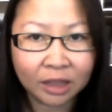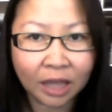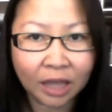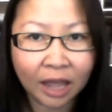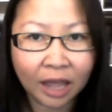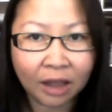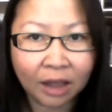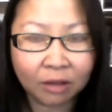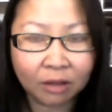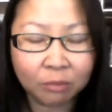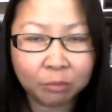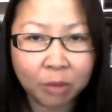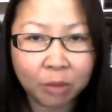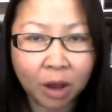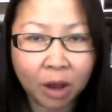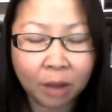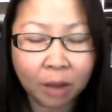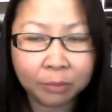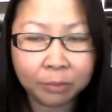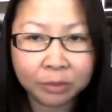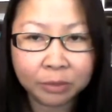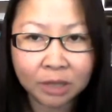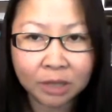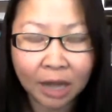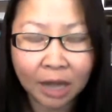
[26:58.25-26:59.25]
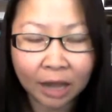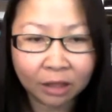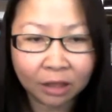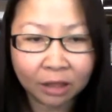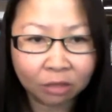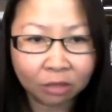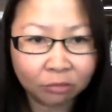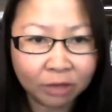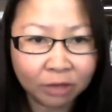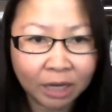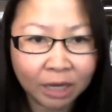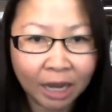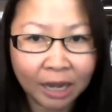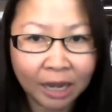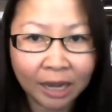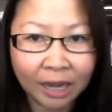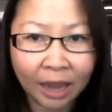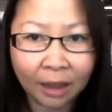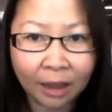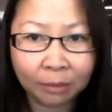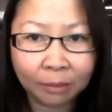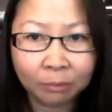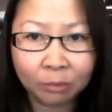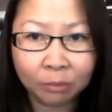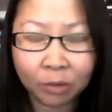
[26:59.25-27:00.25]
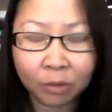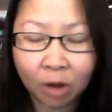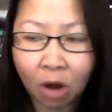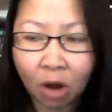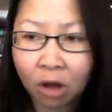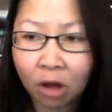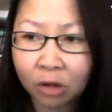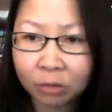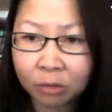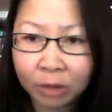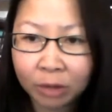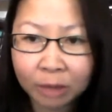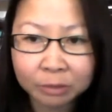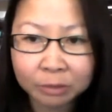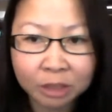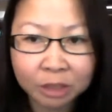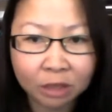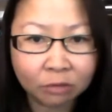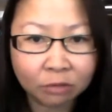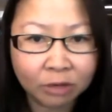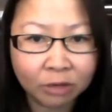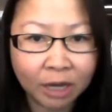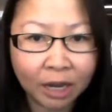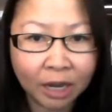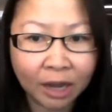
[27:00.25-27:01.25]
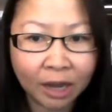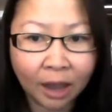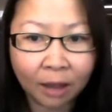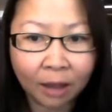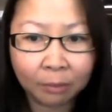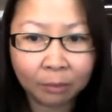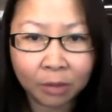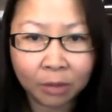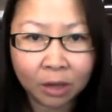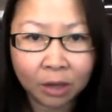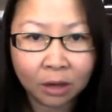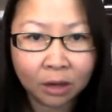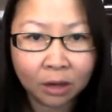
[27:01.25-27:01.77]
at 3 a.m. all the way up to 3 a.m.